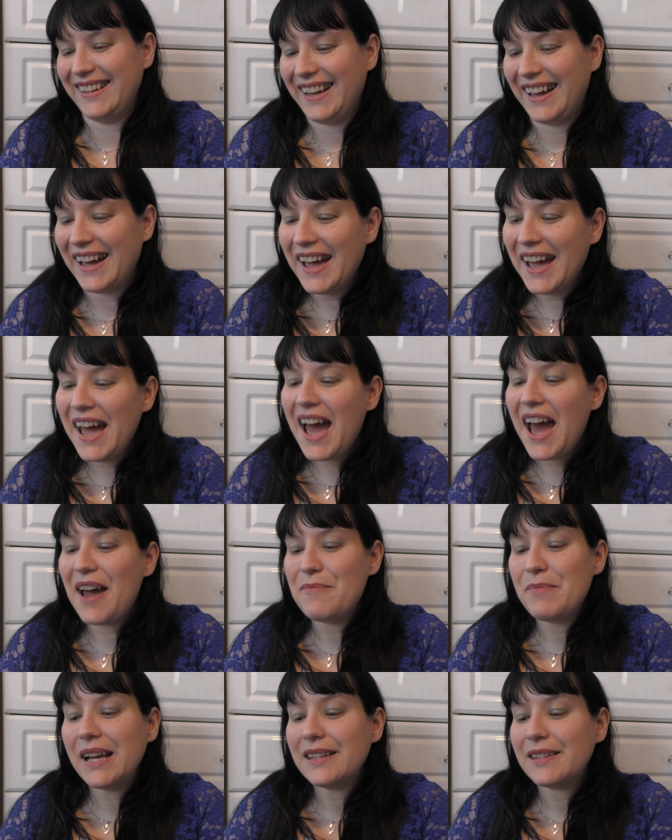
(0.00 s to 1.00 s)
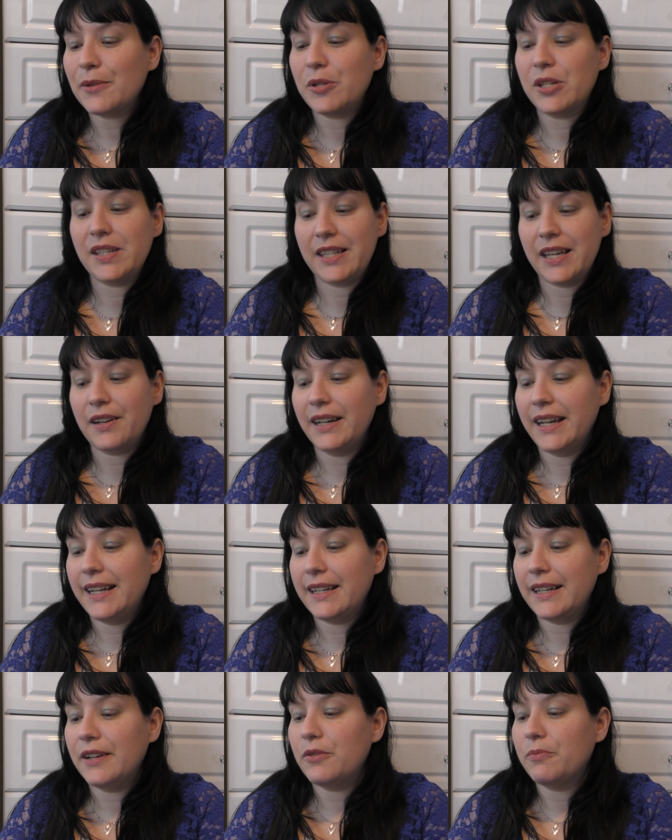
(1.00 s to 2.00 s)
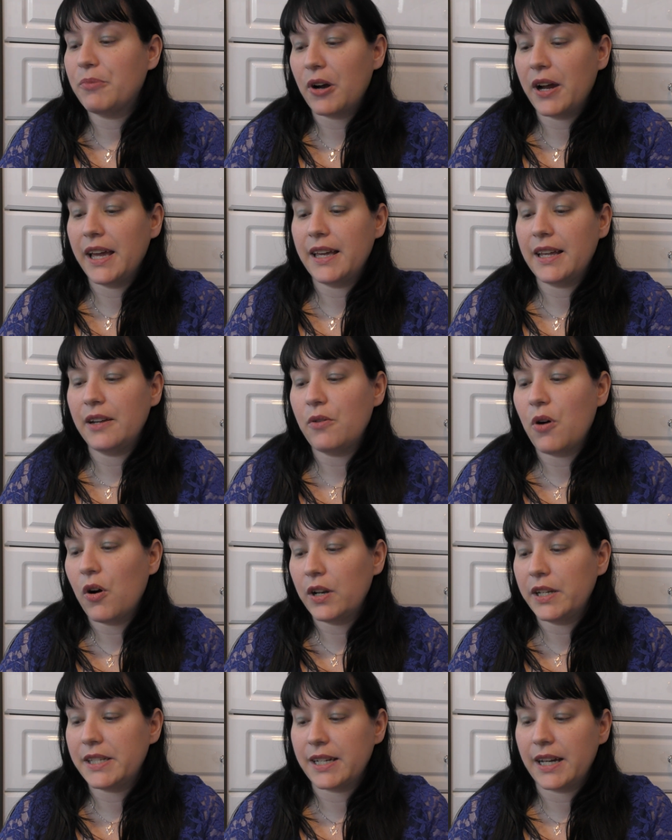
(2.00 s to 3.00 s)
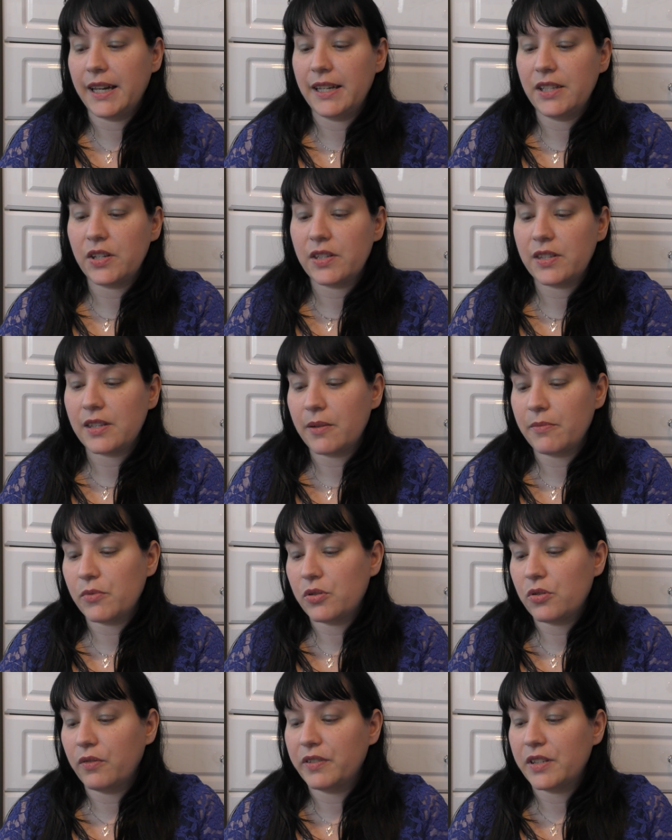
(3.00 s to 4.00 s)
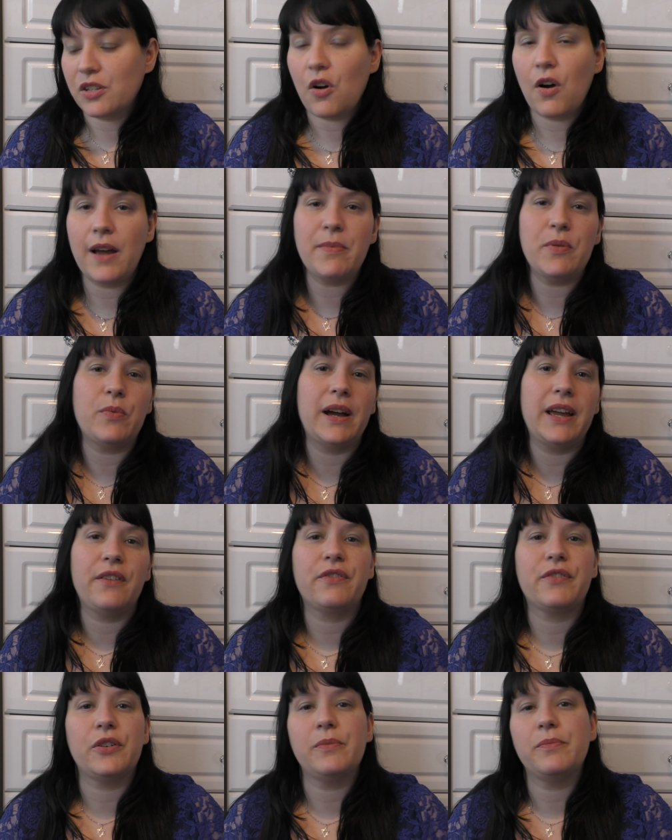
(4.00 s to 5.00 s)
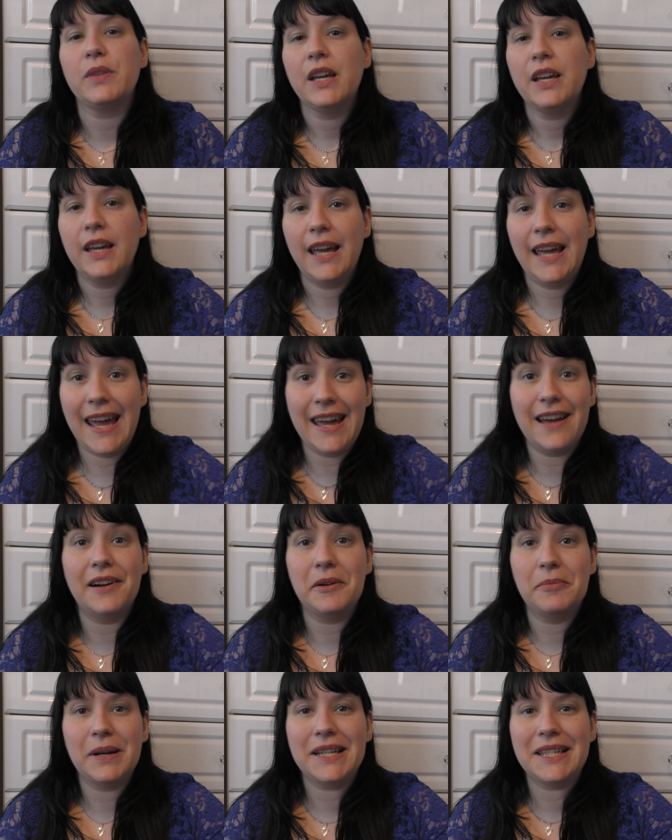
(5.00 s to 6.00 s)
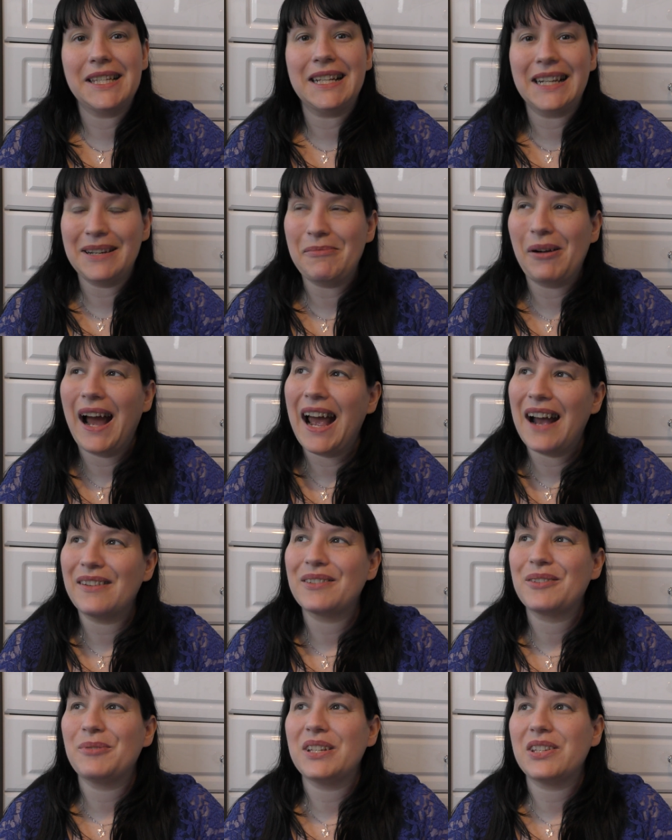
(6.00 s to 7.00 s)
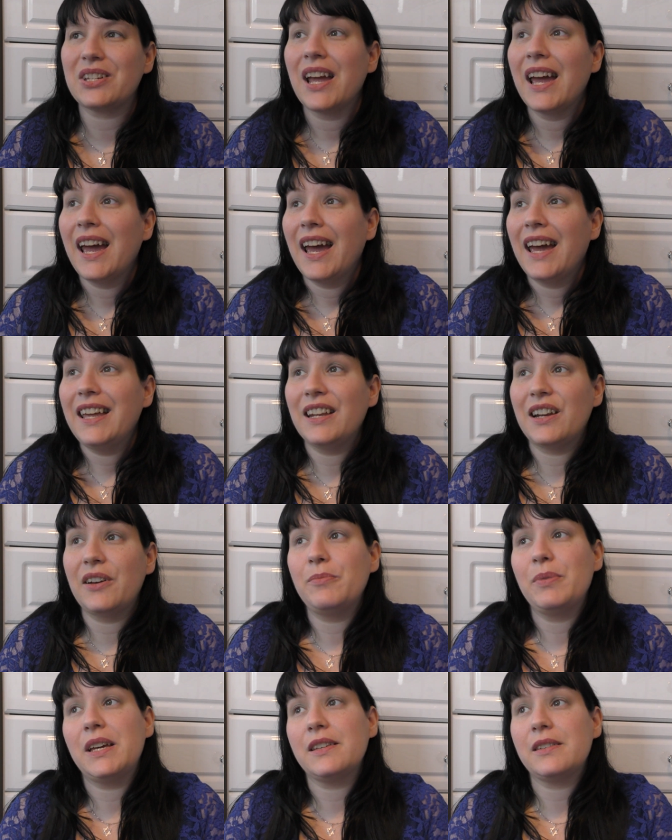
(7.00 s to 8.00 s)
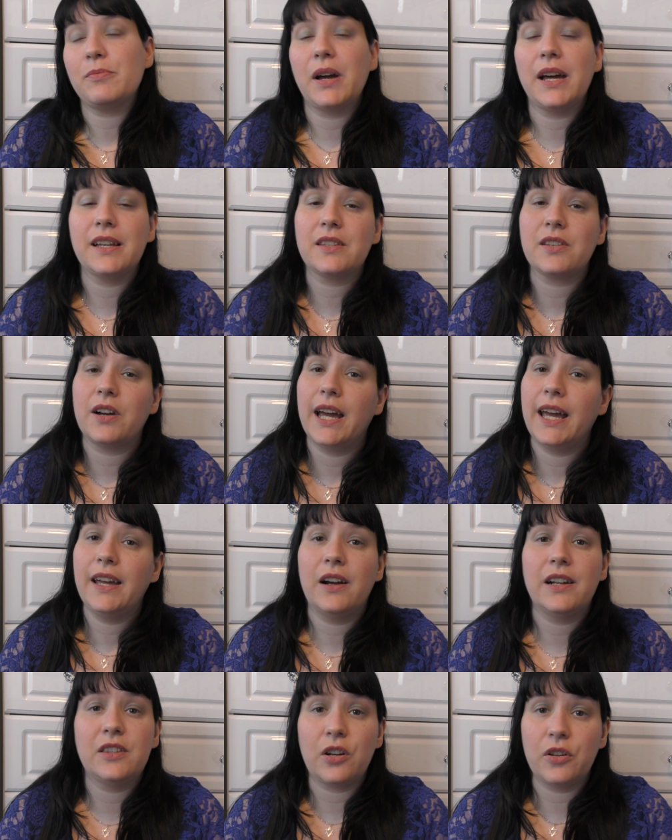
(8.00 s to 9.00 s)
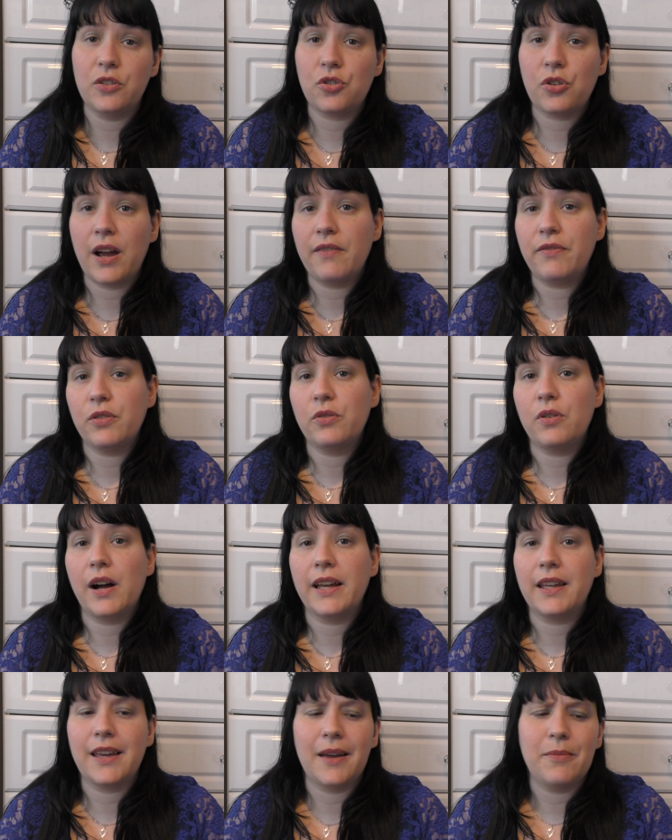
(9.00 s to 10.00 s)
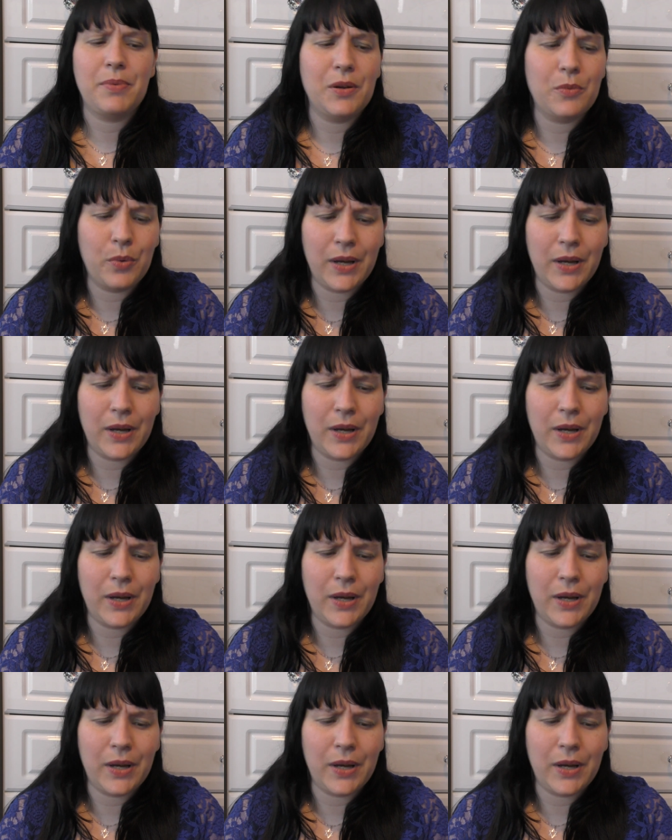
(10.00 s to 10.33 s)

yeah. Um, next up, she said, I need a little break, a little holiday, just some sort of a time away from here, basically, my house, which, you know, because my anxiety, I don't travel, I get a bit